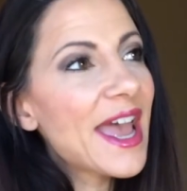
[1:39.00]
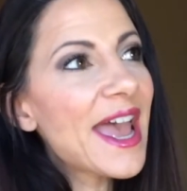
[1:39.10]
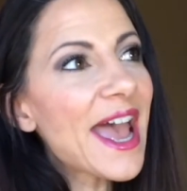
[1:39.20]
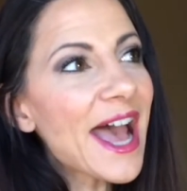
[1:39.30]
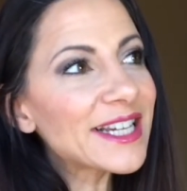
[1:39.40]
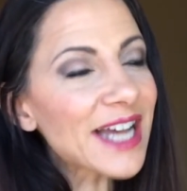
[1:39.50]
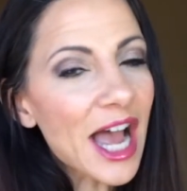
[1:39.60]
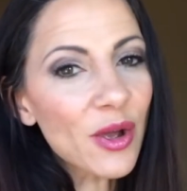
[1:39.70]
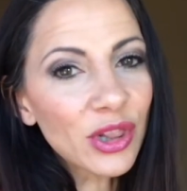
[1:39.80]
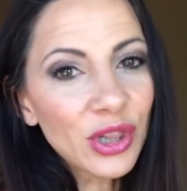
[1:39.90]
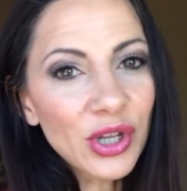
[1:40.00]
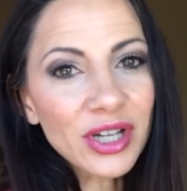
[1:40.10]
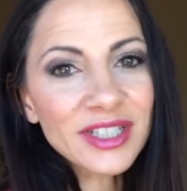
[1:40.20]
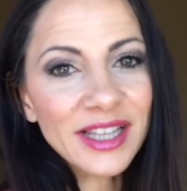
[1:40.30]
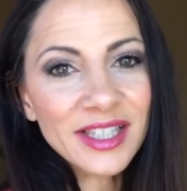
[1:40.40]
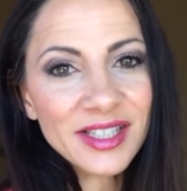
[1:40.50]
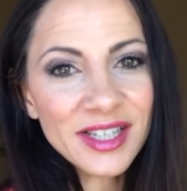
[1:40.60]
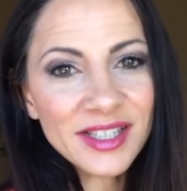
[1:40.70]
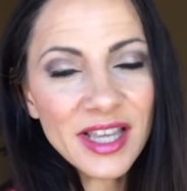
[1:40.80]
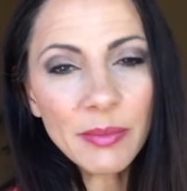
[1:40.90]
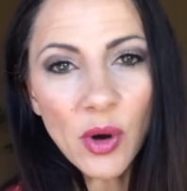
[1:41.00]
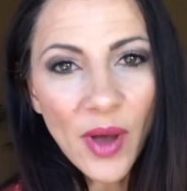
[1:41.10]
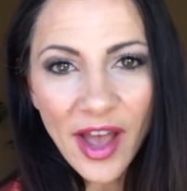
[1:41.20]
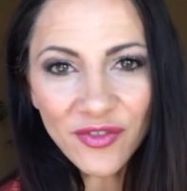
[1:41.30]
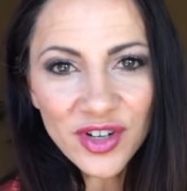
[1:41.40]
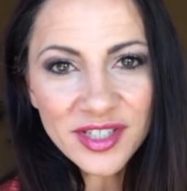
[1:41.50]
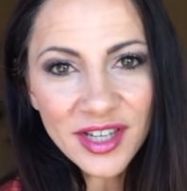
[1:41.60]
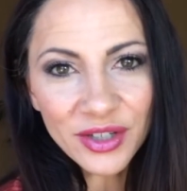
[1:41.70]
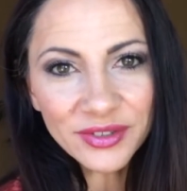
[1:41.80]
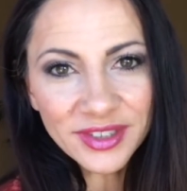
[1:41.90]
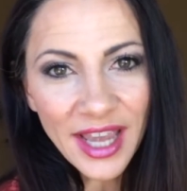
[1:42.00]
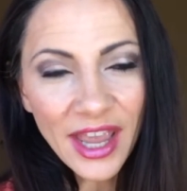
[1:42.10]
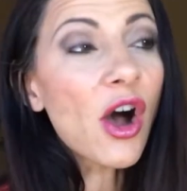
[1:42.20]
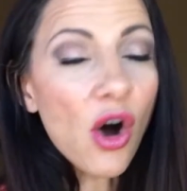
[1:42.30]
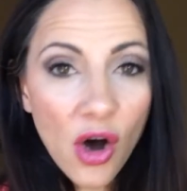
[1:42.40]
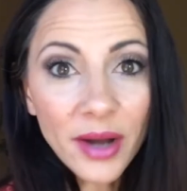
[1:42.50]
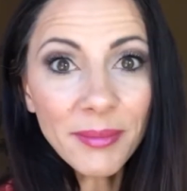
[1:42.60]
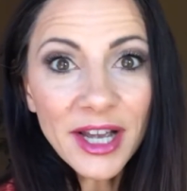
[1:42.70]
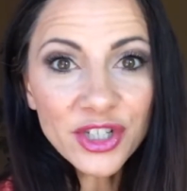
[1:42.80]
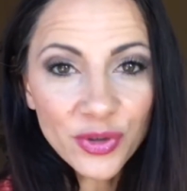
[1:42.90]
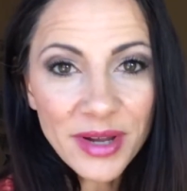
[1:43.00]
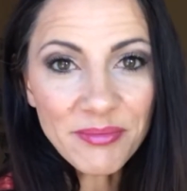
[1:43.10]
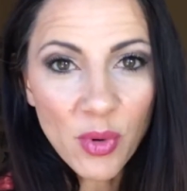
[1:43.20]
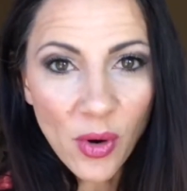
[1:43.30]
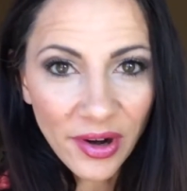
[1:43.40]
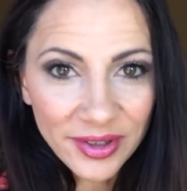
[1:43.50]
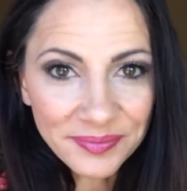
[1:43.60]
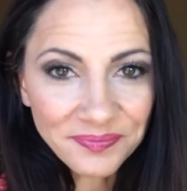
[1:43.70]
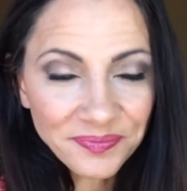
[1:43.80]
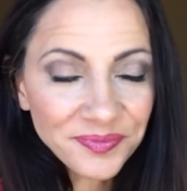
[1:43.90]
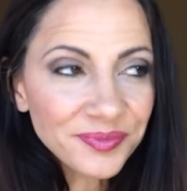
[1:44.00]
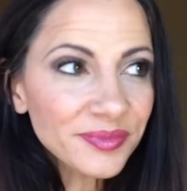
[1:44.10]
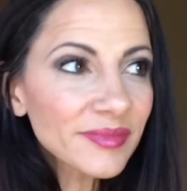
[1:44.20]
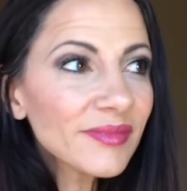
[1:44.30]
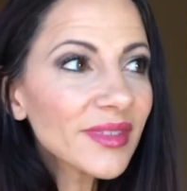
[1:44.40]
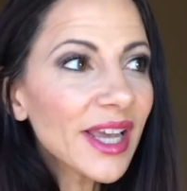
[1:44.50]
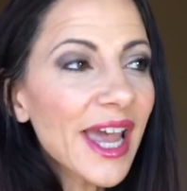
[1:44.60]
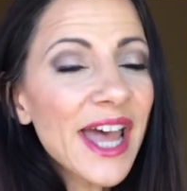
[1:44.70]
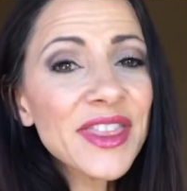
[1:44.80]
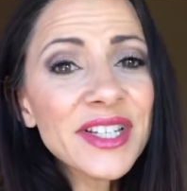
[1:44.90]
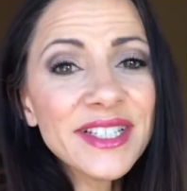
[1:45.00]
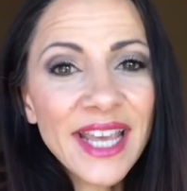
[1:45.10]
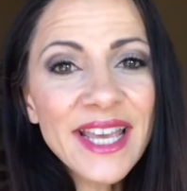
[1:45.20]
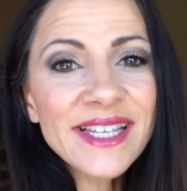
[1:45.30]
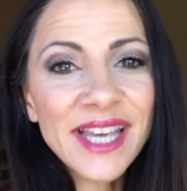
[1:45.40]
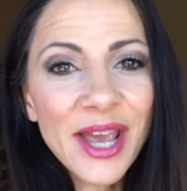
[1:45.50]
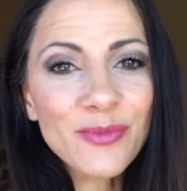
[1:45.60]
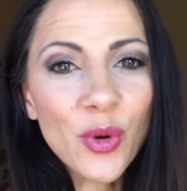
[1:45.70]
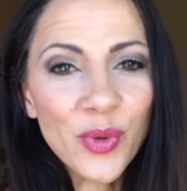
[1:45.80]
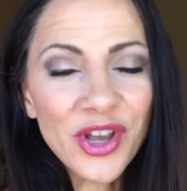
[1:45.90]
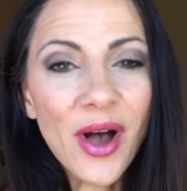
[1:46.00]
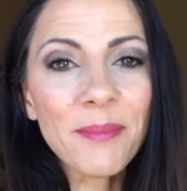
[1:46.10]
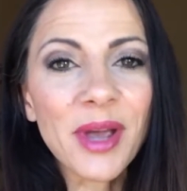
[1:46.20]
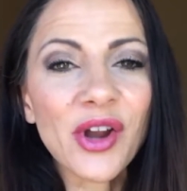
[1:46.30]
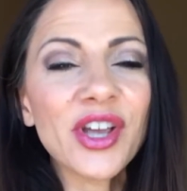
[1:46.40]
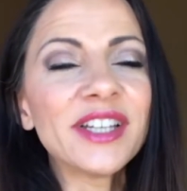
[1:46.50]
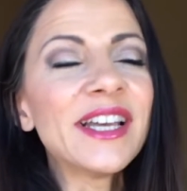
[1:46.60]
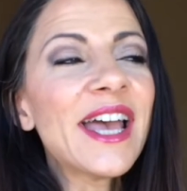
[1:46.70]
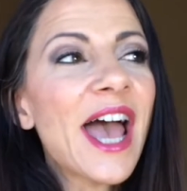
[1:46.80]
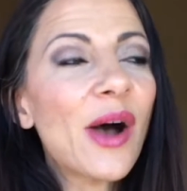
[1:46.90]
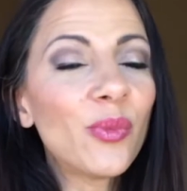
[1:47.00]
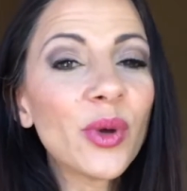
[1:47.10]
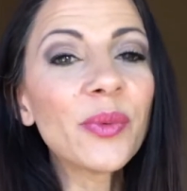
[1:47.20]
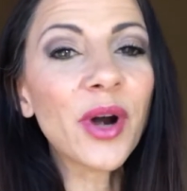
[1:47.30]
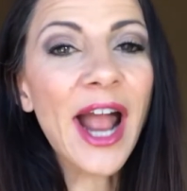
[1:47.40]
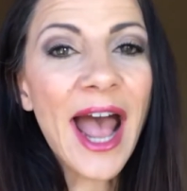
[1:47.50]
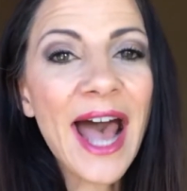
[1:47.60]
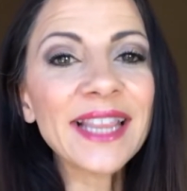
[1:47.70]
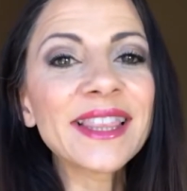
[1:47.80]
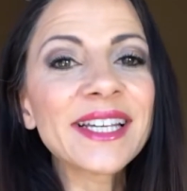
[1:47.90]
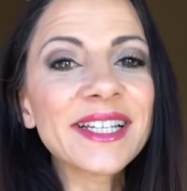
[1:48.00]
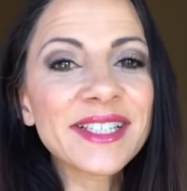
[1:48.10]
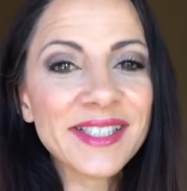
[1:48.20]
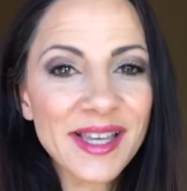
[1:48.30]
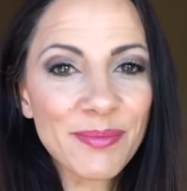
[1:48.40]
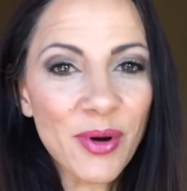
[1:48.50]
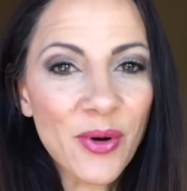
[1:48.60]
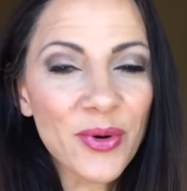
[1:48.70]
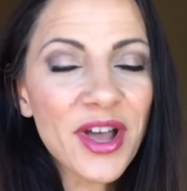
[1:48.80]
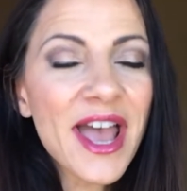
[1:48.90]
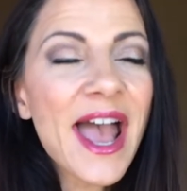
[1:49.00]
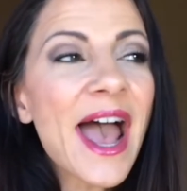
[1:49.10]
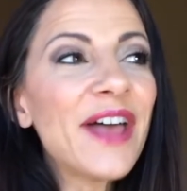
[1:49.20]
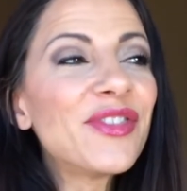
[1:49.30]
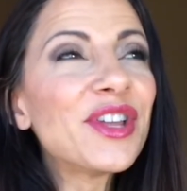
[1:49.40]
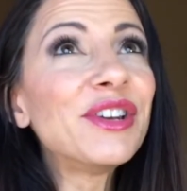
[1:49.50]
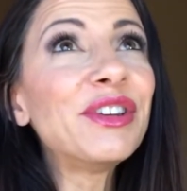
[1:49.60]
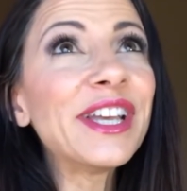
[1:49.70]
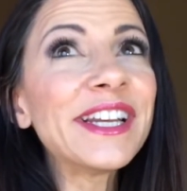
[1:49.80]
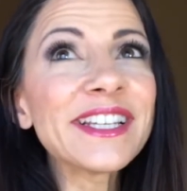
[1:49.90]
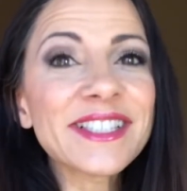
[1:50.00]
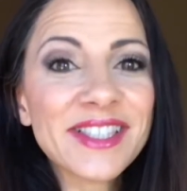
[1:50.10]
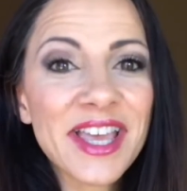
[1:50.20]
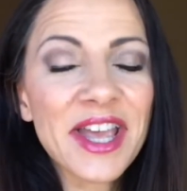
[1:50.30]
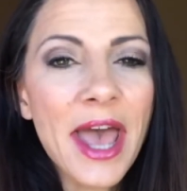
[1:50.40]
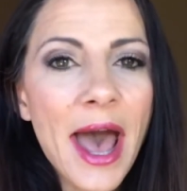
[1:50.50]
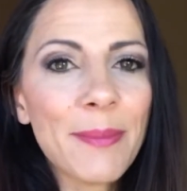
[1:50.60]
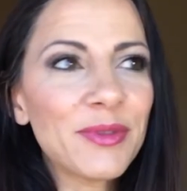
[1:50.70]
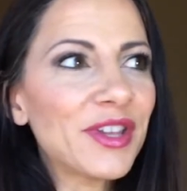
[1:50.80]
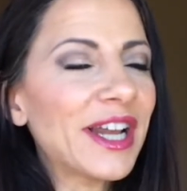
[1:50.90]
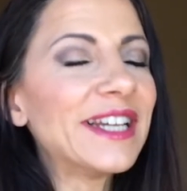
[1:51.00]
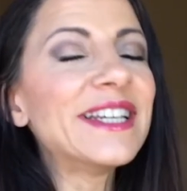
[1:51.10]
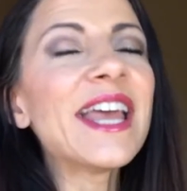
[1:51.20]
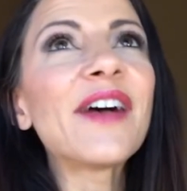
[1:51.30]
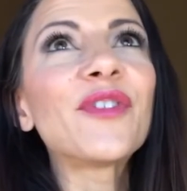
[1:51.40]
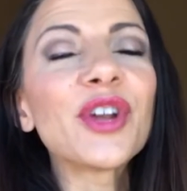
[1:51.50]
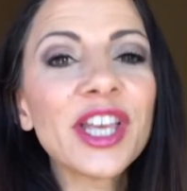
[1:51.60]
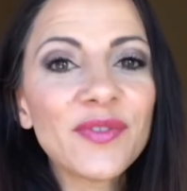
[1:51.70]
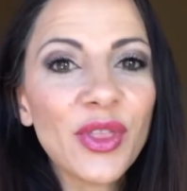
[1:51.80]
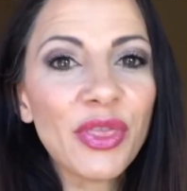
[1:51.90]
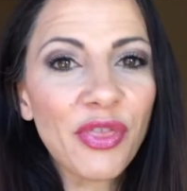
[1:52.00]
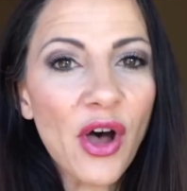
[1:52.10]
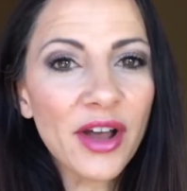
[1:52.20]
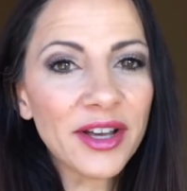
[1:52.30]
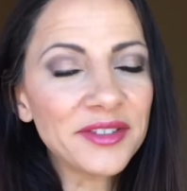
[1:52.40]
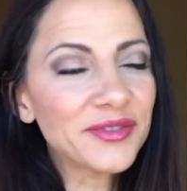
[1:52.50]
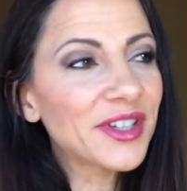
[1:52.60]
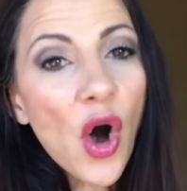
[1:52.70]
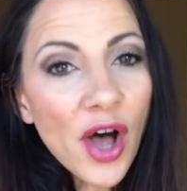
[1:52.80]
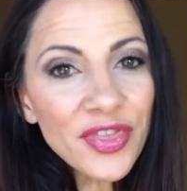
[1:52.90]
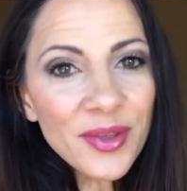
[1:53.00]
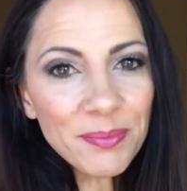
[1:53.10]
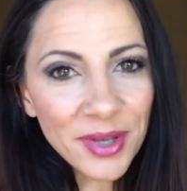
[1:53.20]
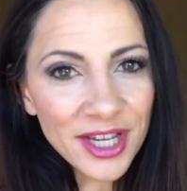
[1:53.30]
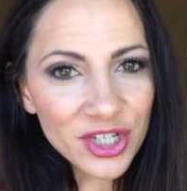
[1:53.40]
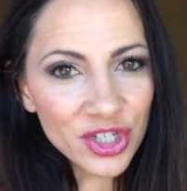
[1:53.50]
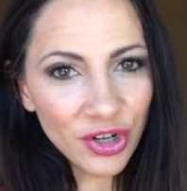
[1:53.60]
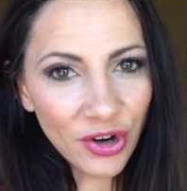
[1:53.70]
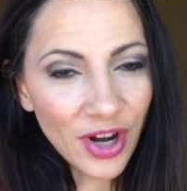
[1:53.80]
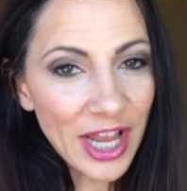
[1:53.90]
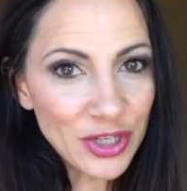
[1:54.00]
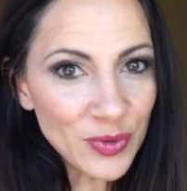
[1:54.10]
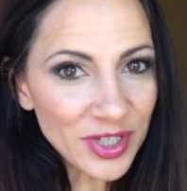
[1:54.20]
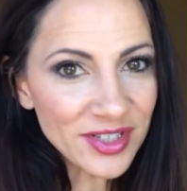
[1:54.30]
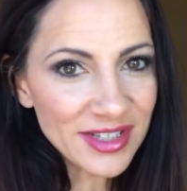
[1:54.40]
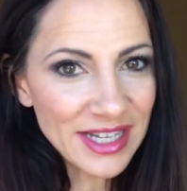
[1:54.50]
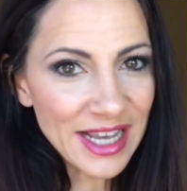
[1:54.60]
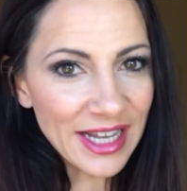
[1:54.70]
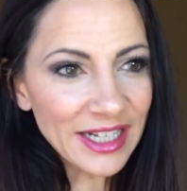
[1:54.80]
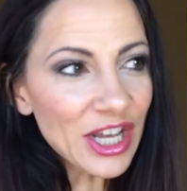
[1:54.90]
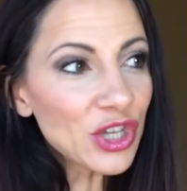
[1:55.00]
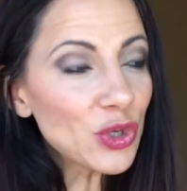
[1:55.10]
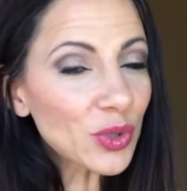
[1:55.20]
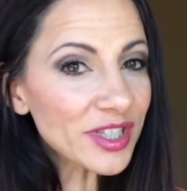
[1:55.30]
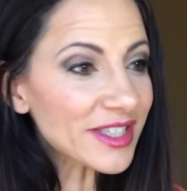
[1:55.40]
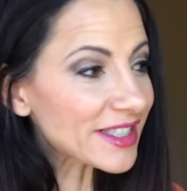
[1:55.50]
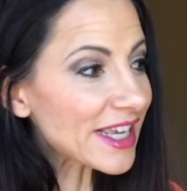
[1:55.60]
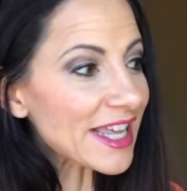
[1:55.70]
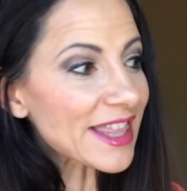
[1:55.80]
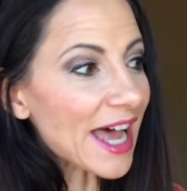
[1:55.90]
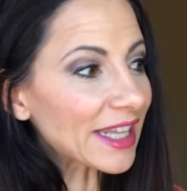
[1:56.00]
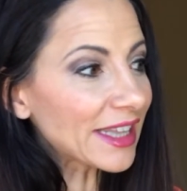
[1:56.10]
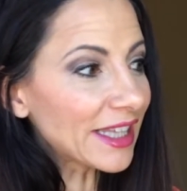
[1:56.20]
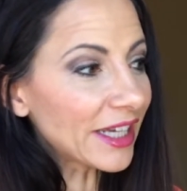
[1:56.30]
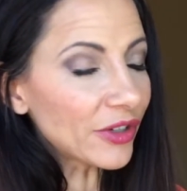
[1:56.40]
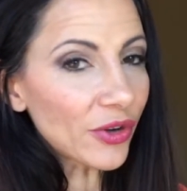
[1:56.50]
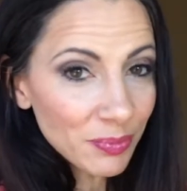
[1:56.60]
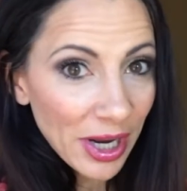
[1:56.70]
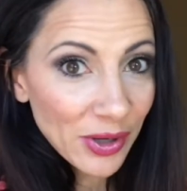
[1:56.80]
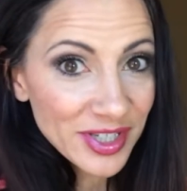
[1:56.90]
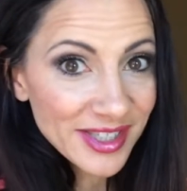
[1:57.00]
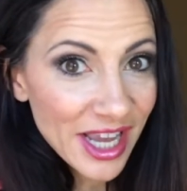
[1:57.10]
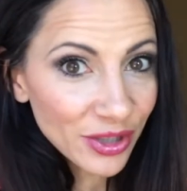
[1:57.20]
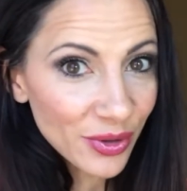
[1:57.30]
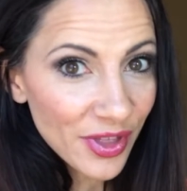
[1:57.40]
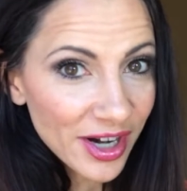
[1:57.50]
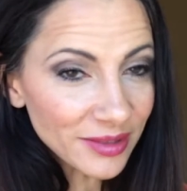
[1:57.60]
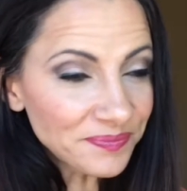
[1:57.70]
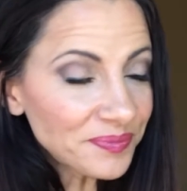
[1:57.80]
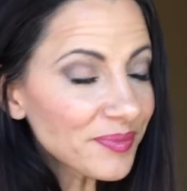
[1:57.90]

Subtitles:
And I looked at this gazebo every single day on my dream board. And the day came where we got married and we were at the gazebo, and the neatest thing happened that I never even thought of. On the picture, and you can see it, you can see that little parasailer there.